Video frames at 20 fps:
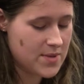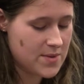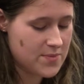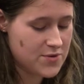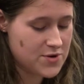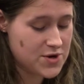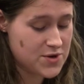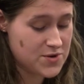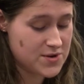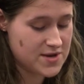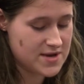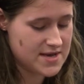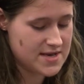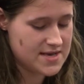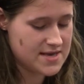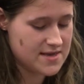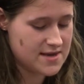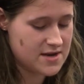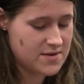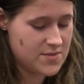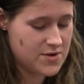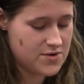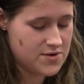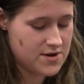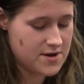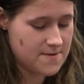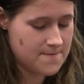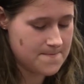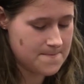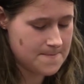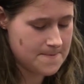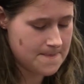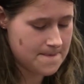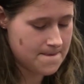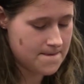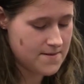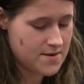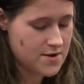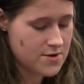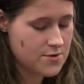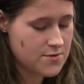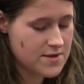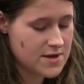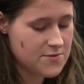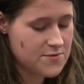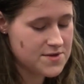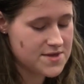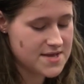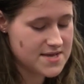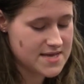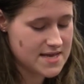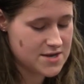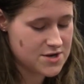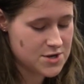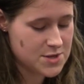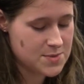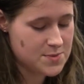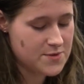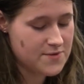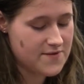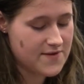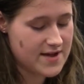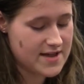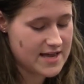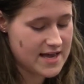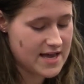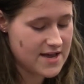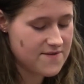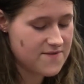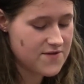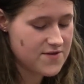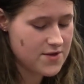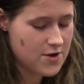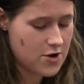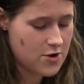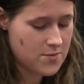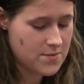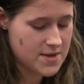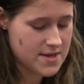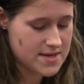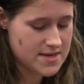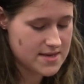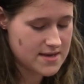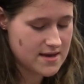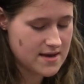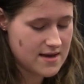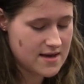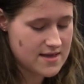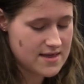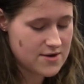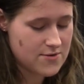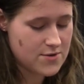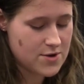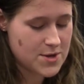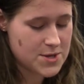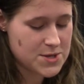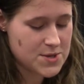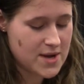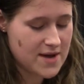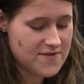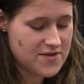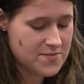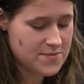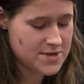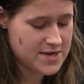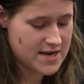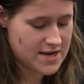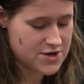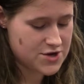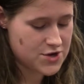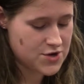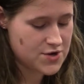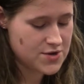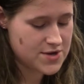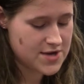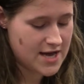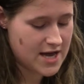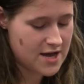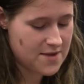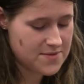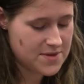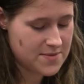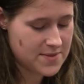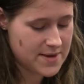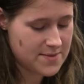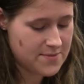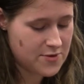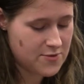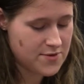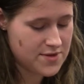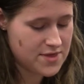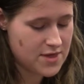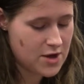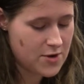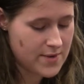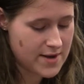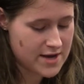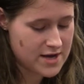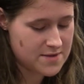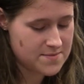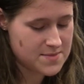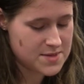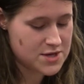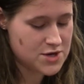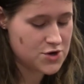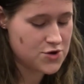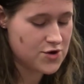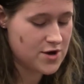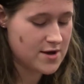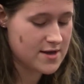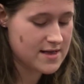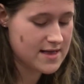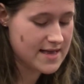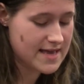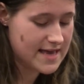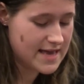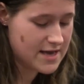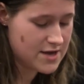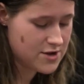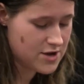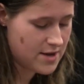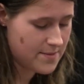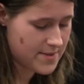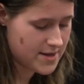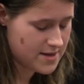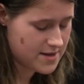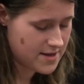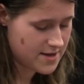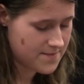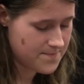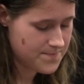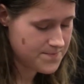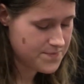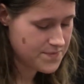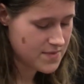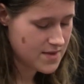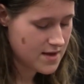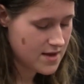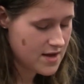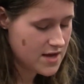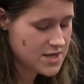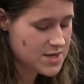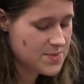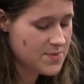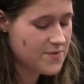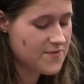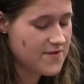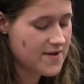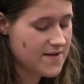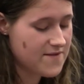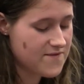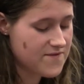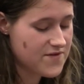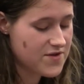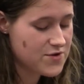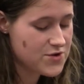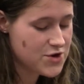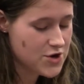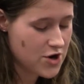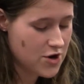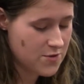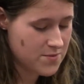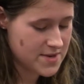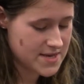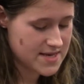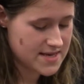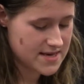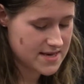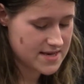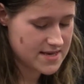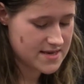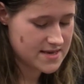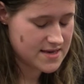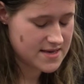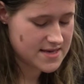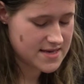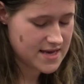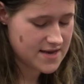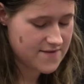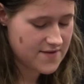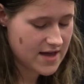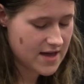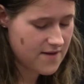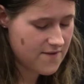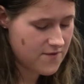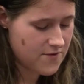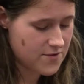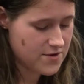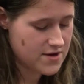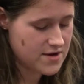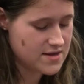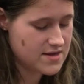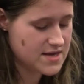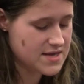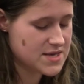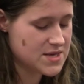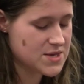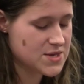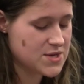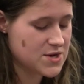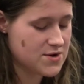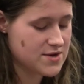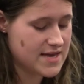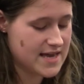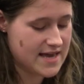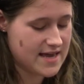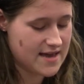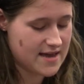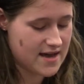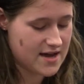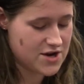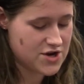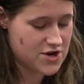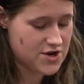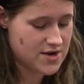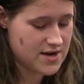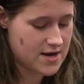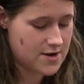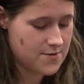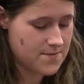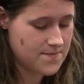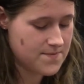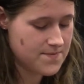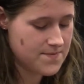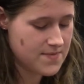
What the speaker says: opportunities in the community. Not only would the centers provide aid for the homeless, they would also have the potential to help the people with low incomes struggling economically. To prevent future homelessness, the state of California needs to start taking action now.